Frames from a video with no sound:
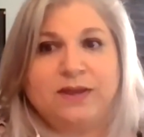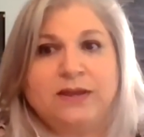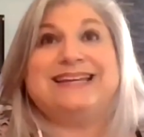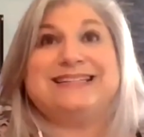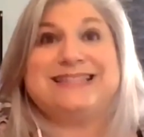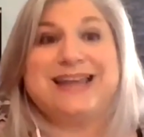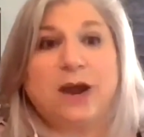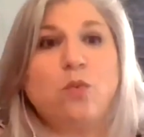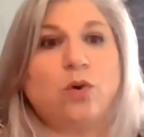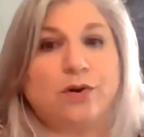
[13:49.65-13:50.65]
It is
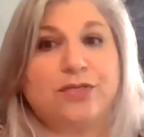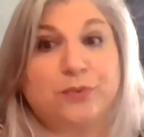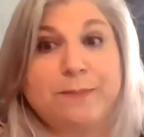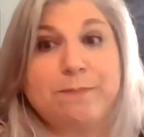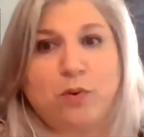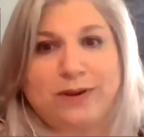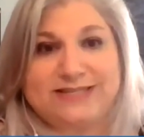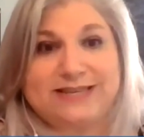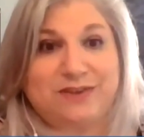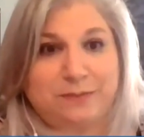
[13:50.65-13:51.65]
now worth
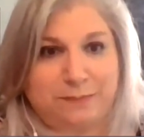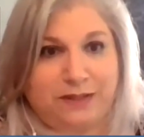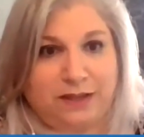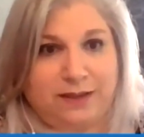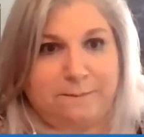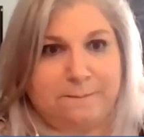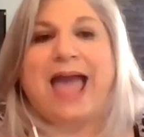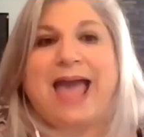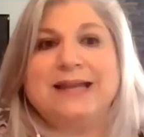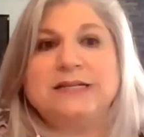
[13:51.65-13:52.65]
$3.7 million.
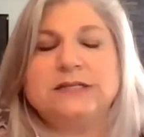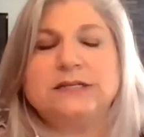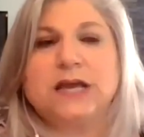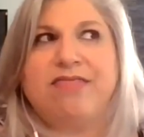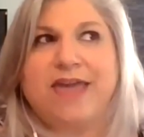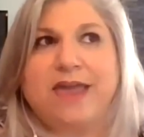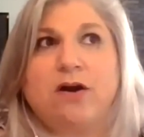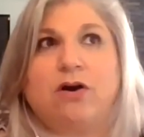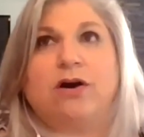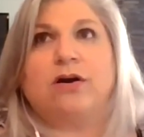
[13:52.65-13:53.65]
And they
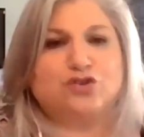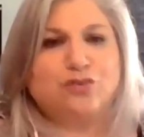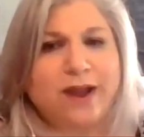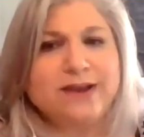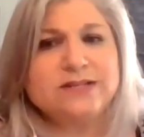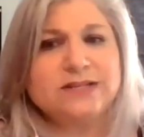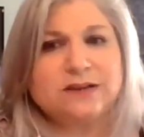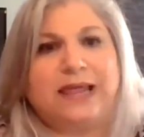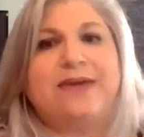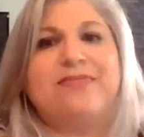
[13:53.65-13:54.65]
are trying to
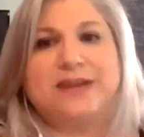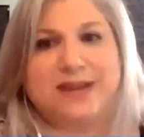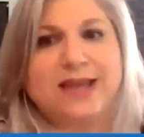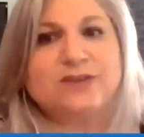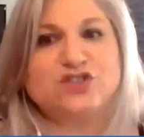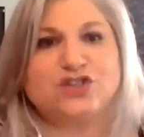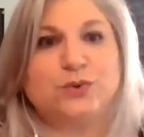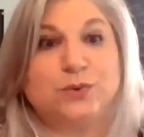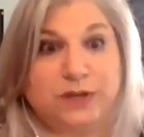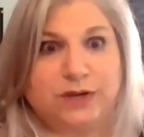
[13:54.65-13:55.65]
plan the next
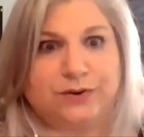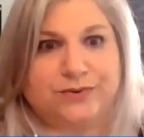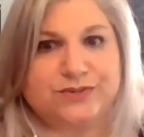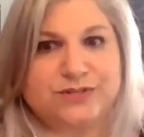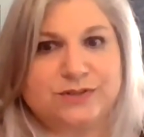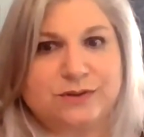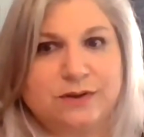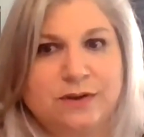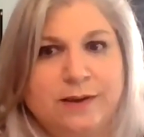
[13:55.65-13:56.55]
2 years.